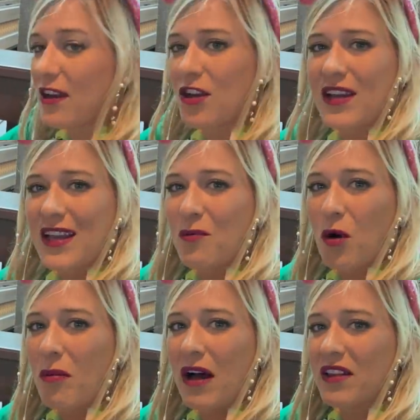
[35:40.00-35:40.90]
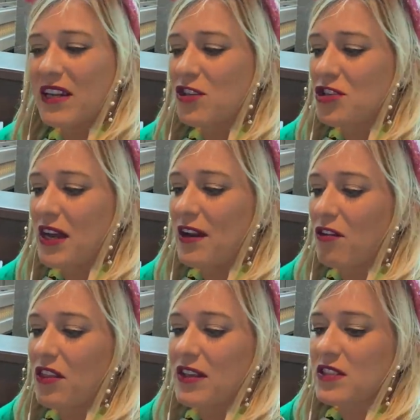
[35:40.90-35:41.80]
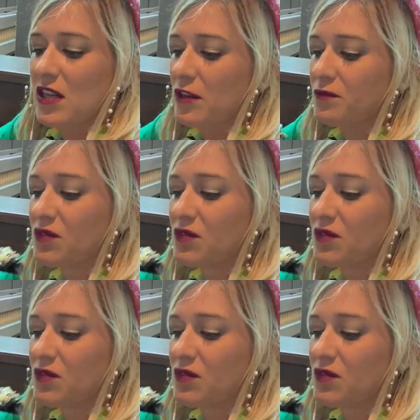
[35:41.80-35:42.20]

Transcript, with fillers: Could it get more Polynesian? I don't think so.